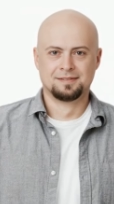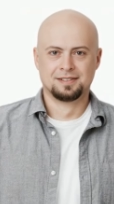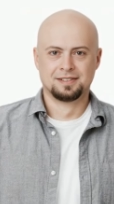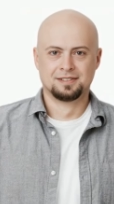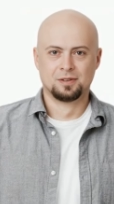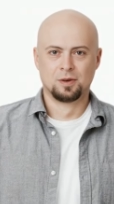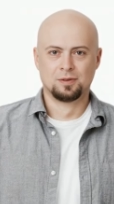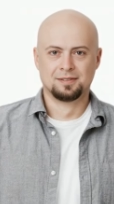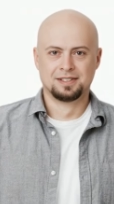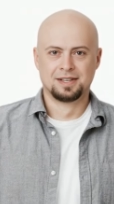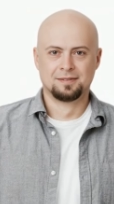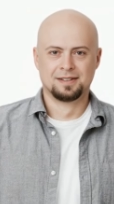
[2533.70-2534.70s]
The door
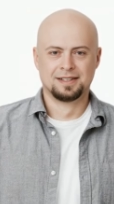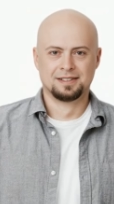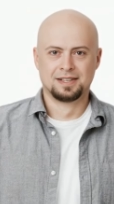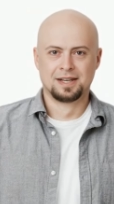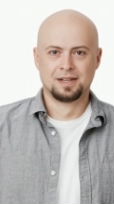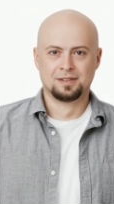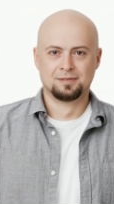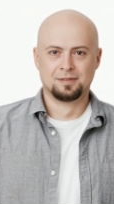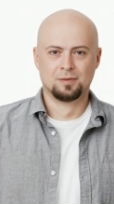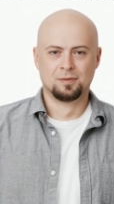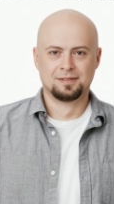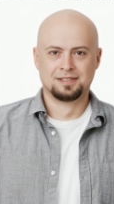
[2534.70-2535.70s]
was covered in dark
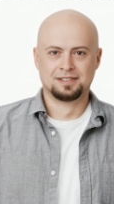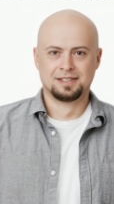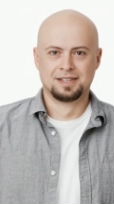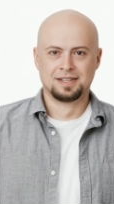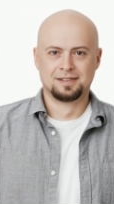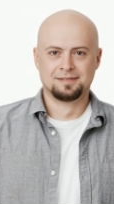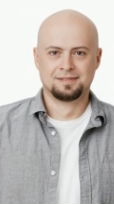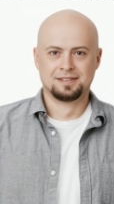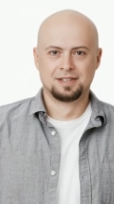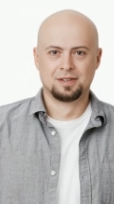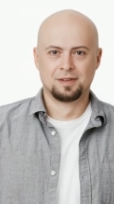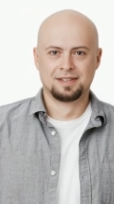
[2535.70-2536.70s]
runes,
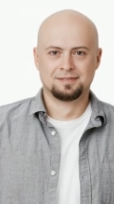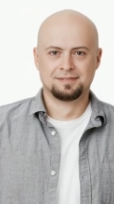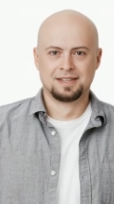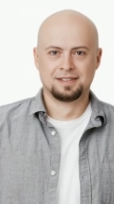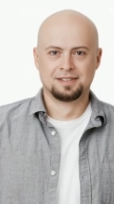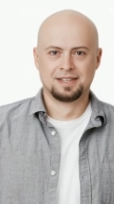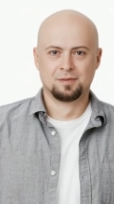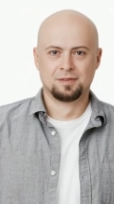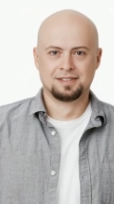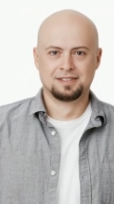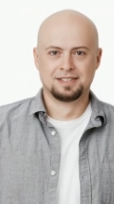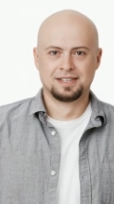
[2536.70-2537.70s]
glowing faintly
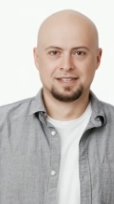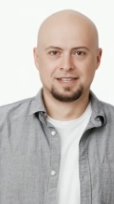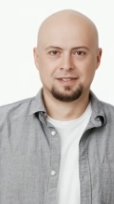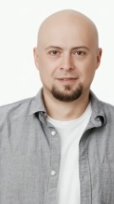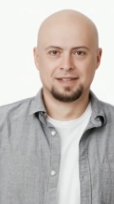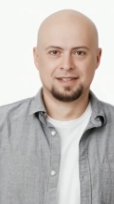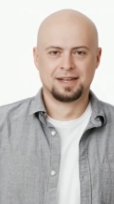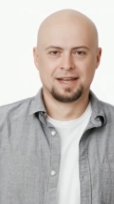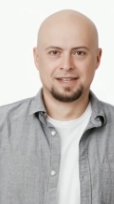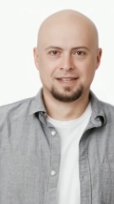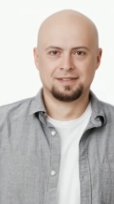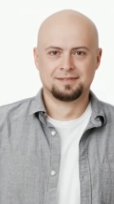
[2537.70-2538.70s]
with a sickly green
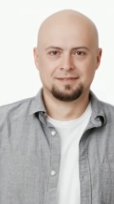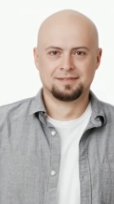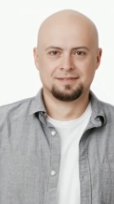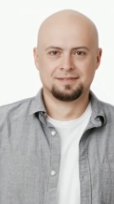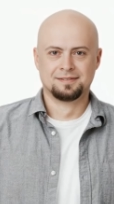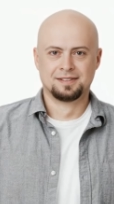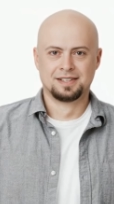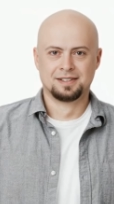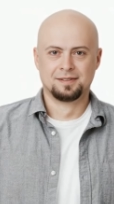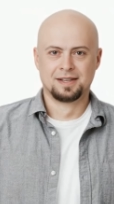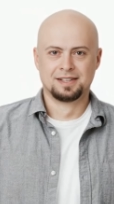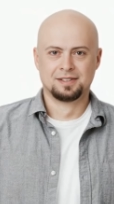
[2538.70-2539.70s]
light.
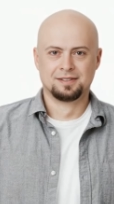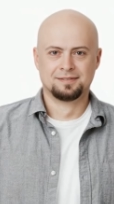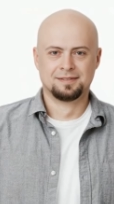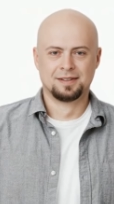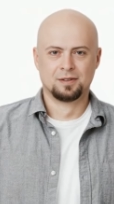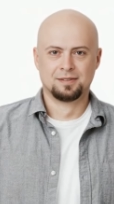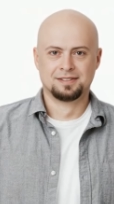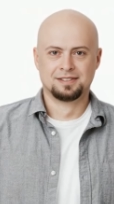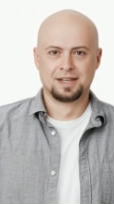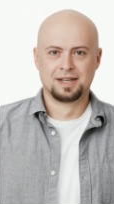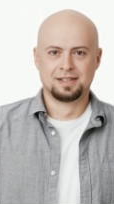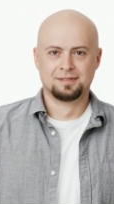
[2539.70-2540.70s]
Lyra could feel the
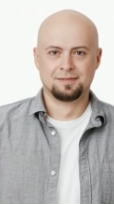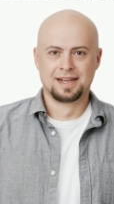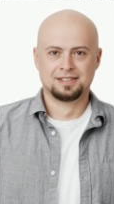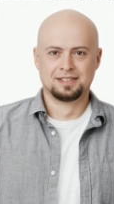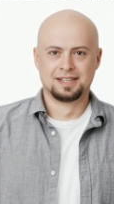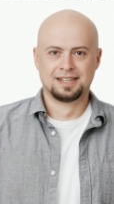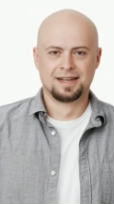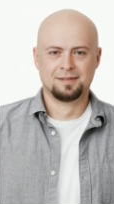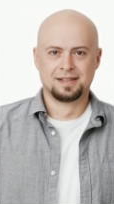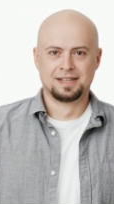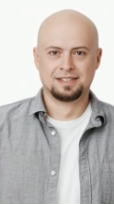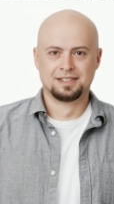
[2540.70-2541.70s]
dark magic
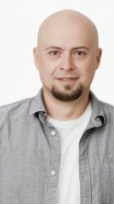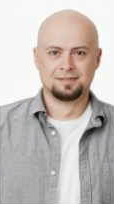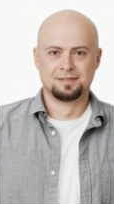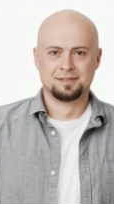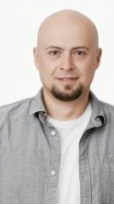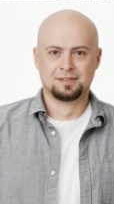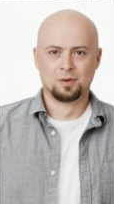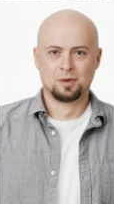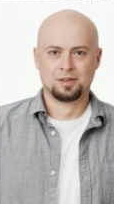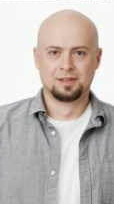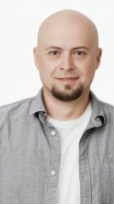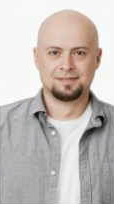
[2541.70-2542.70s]
emanating from the
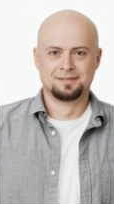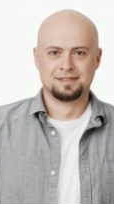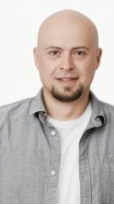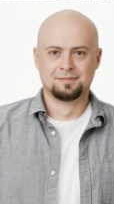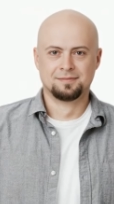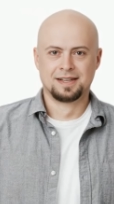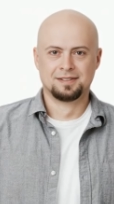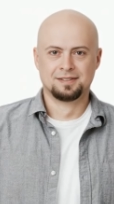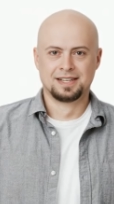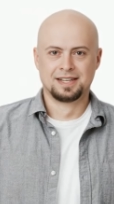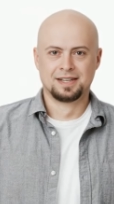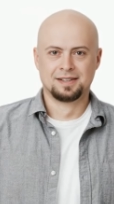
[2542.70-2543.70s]
door, a
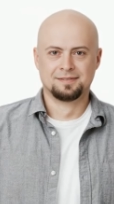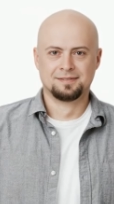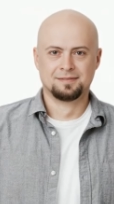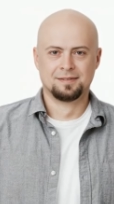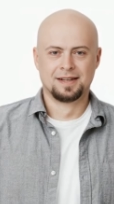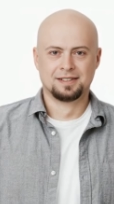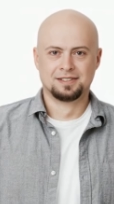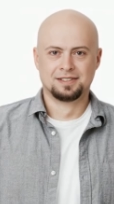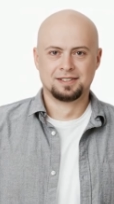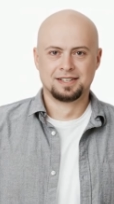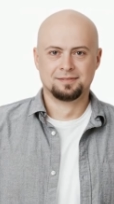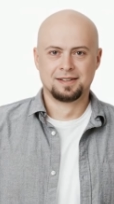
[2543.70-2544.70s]
barrier meant
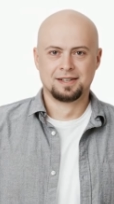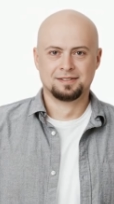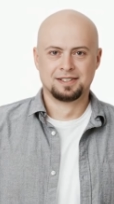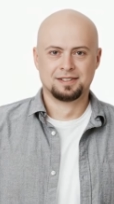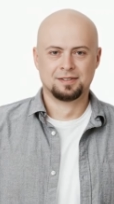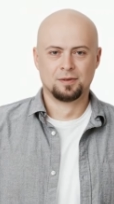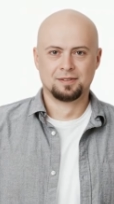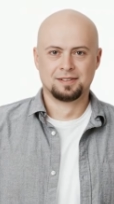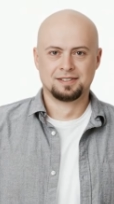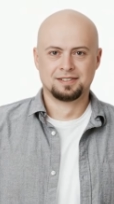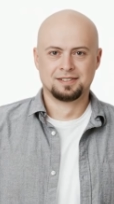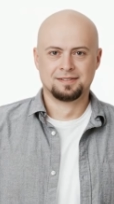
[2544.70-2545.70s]
to keep out
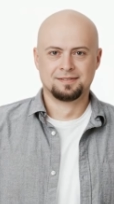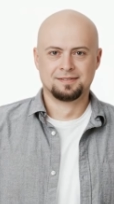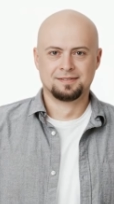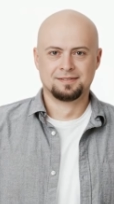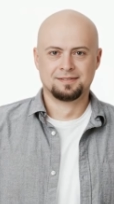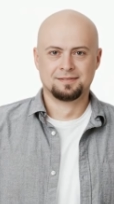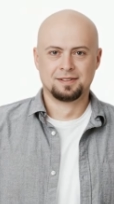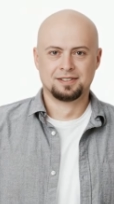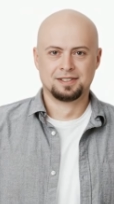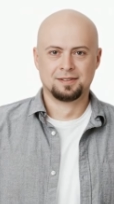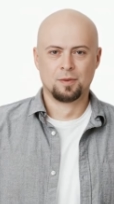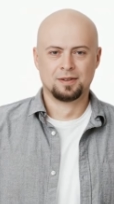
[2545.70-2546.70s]
intruders. But
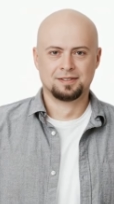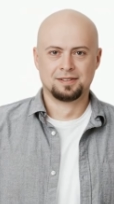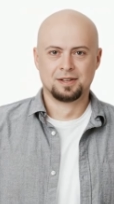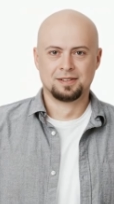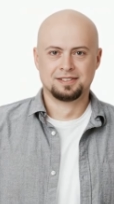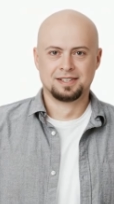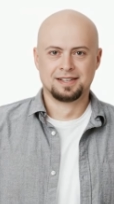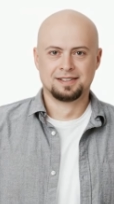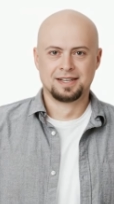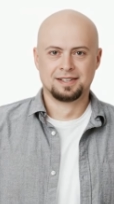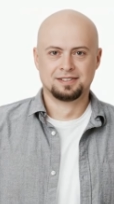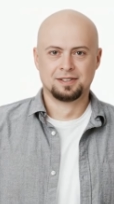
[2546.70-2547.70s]
she wasn't going to
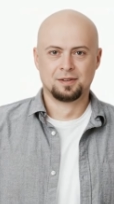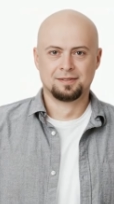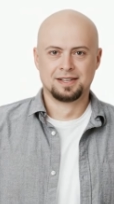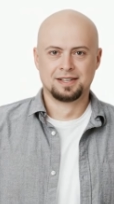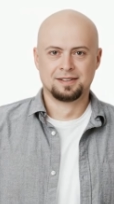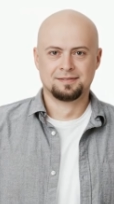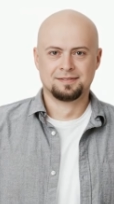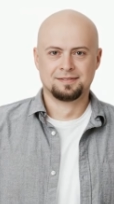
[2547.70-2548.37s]
let that stop her.